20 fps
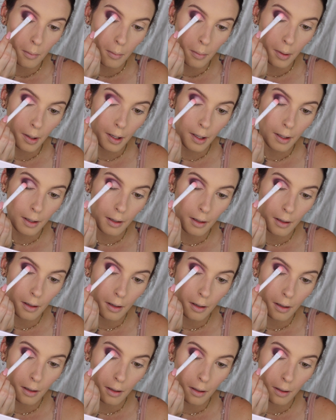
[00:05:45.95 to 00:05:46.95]
But
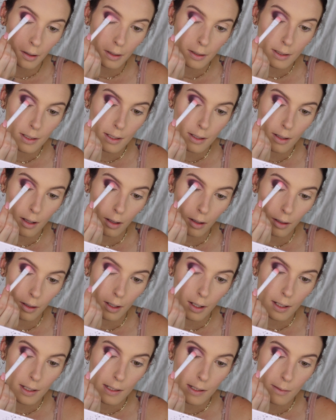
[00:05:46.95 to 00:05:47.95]
it's not
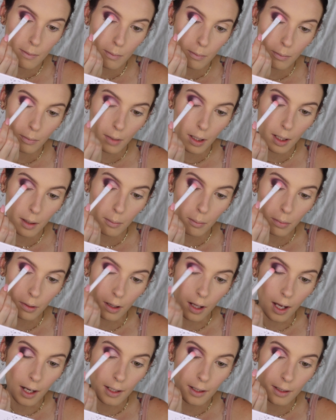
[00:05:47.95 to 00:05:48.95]
as like
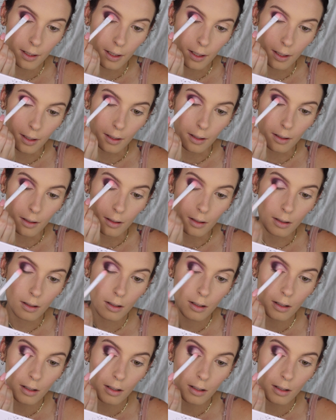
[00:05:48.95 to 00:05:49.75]
blinding and